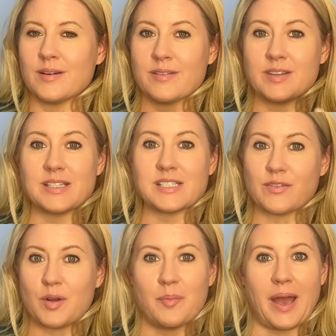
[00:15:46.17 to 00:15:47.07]
these
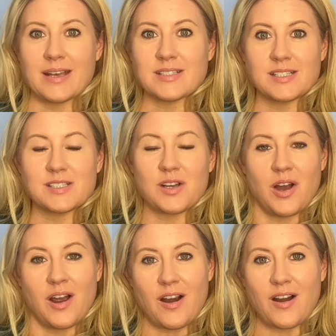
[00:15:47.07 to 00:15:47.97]
different passes
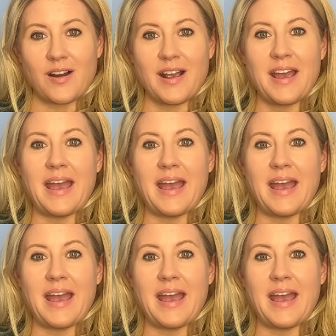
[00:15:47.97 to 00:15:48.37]
are,